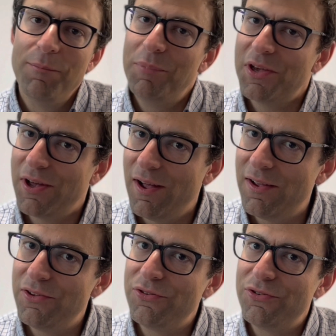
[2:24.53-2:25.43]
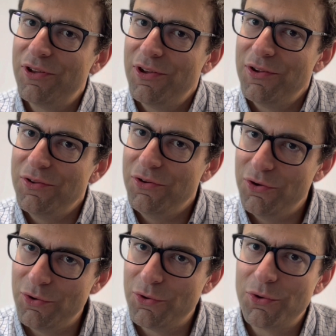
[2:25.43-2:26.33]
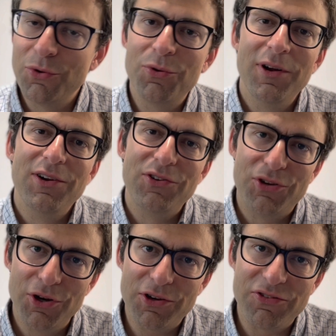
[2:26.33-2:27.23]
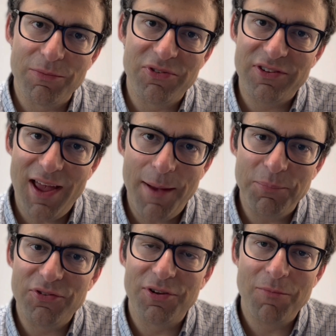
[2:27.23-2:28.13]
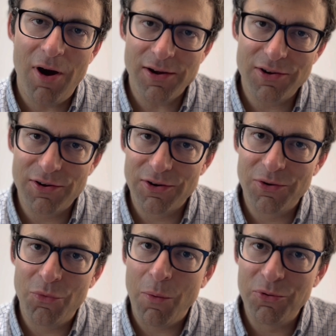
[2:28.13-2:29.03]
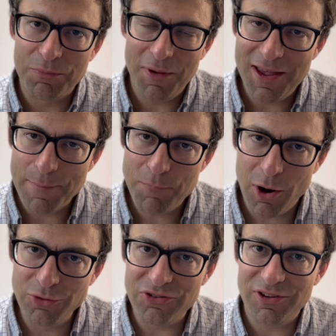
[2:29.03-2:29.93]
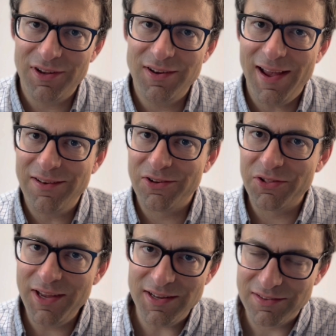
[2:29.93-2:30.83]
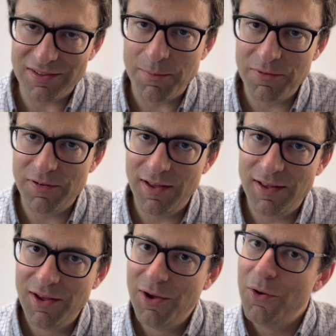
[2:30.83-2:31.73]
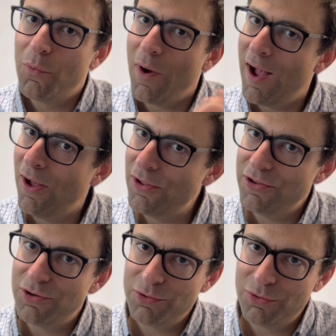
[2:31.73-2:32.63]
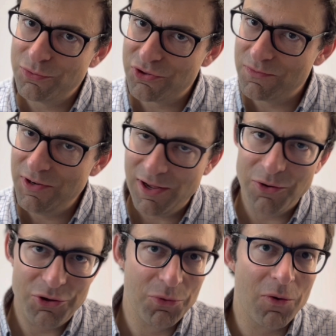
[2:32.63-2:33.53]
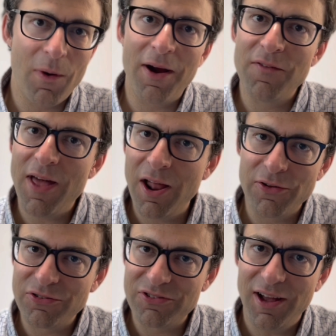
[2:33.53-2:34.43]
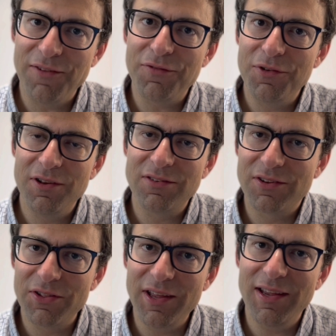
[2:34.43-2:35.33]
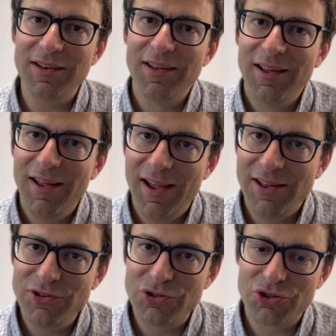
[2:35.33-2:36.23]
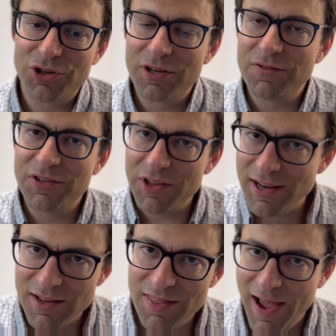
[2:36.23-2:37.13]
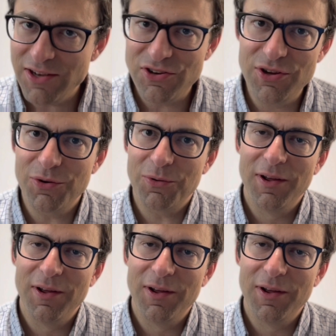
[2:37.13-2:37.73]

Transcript: because you took some steps to monitor what was being posted and deleted some of it, well, you were aware of that other stuff you didn't delete, and you should have deleted that too.